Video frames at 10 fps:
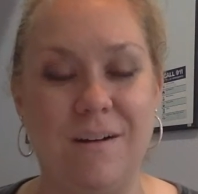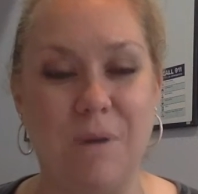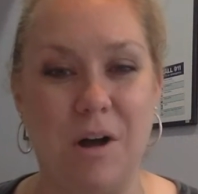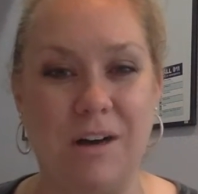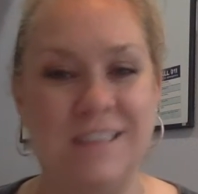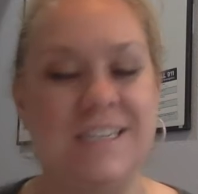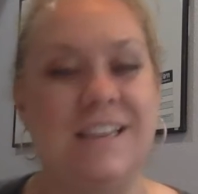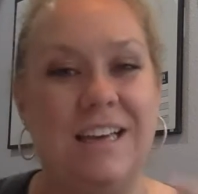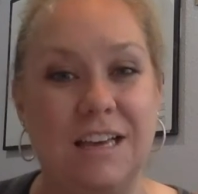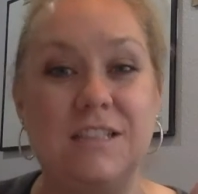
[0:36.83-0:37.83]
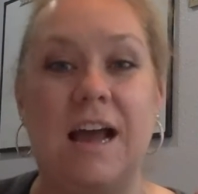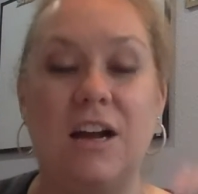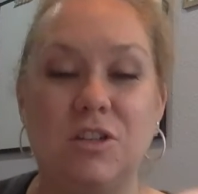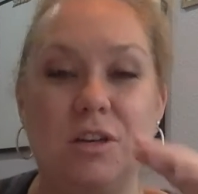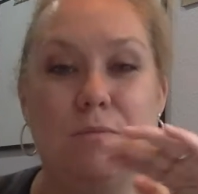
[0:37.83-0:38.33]
August and the kids
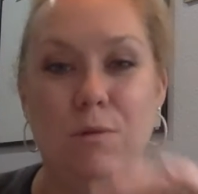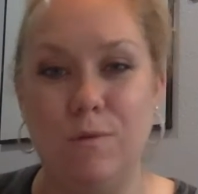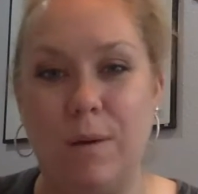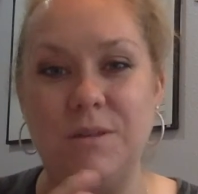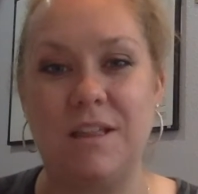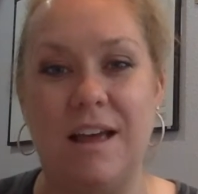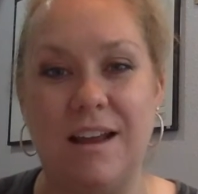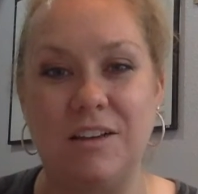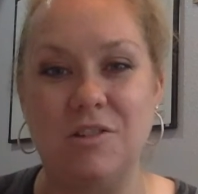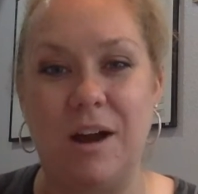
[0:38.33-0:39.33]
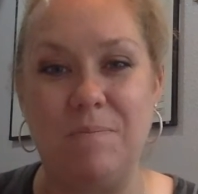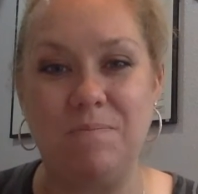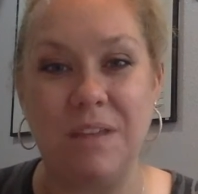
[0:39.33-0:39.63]
actually move up to that next grade.